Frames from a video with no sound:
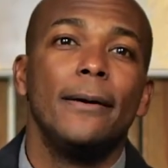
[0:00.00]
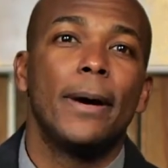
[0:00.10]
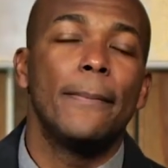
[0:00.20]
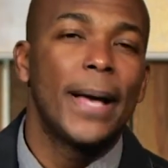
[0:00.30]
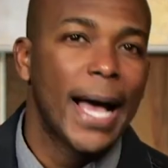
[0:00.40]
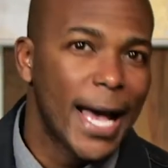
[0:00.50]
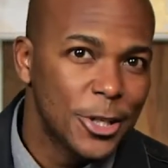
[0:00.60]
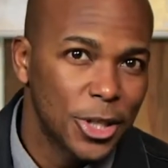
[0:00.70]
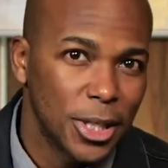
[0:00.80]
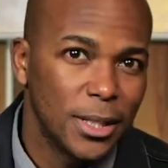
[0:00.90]
my
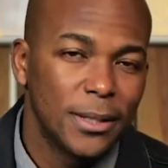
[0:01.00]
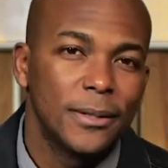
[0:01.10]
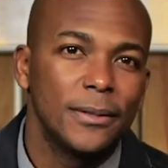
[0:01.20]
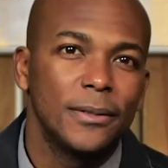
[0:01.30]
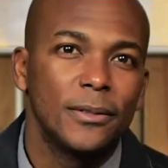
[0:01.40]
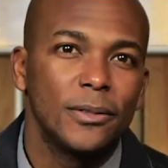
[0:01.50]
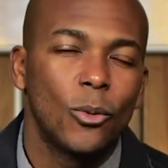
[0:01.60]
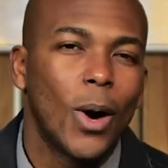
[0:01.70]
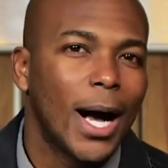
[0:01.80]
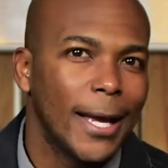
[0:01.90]
passion.
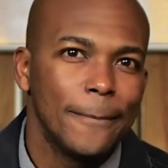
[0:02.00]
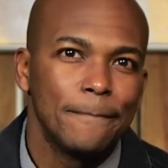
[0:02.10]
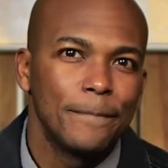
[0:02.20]
Why?